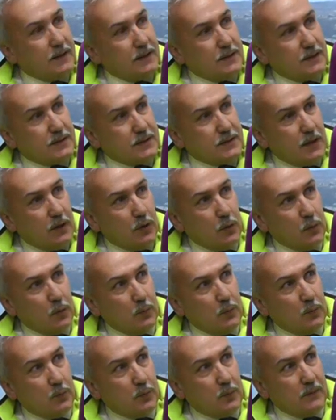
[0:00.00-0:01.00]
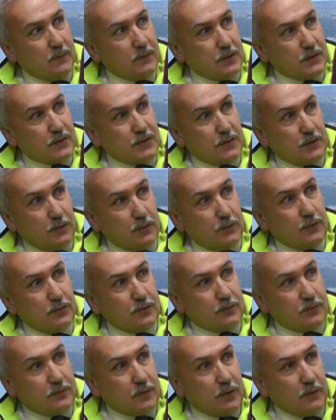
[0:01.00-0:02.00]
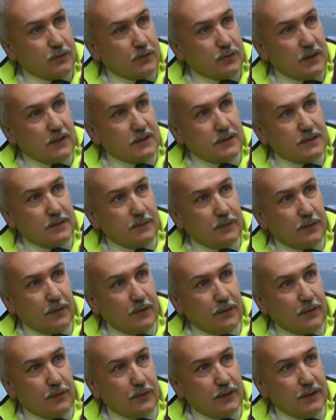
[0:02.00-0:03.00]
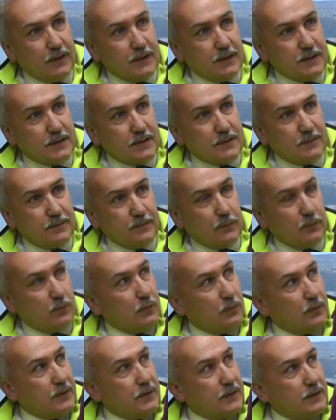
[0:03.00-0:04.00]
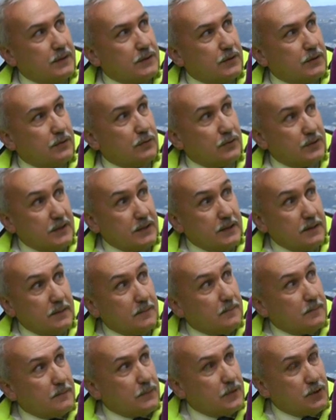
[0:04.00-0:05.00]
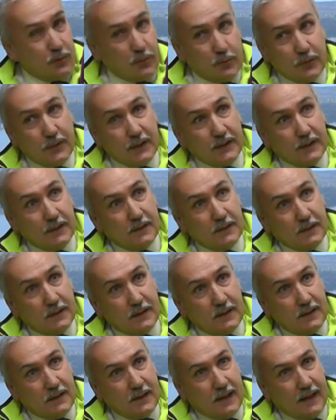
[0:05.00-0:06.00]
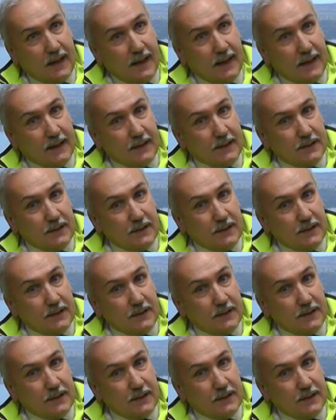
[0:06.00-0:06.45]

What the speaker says: So we've just secured the contract for another 3 years for the security, stewarding and